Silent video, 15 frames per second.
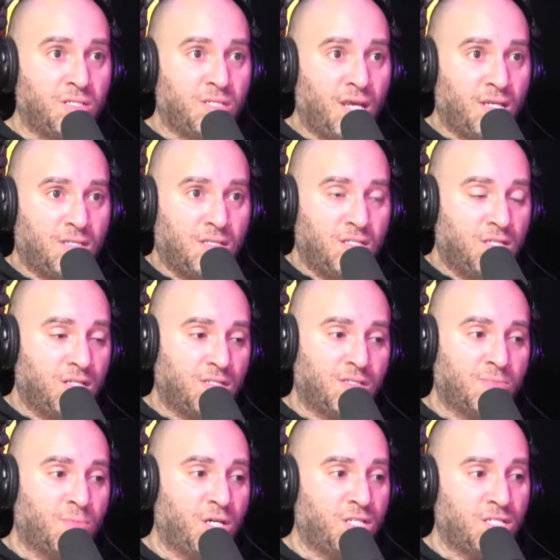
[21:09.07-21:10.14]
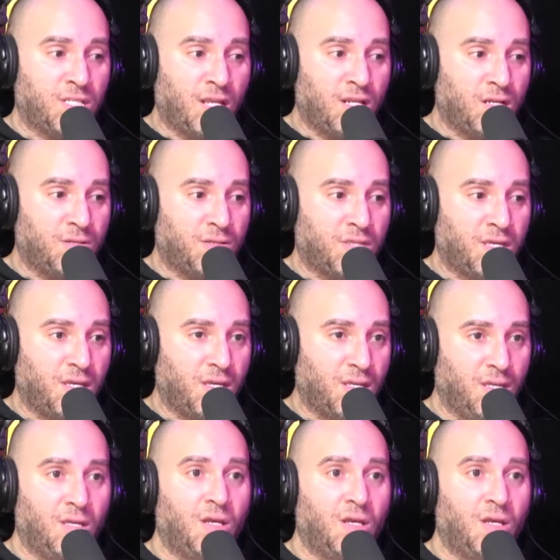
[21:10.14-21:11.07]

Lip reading: tested just as much as any other thing.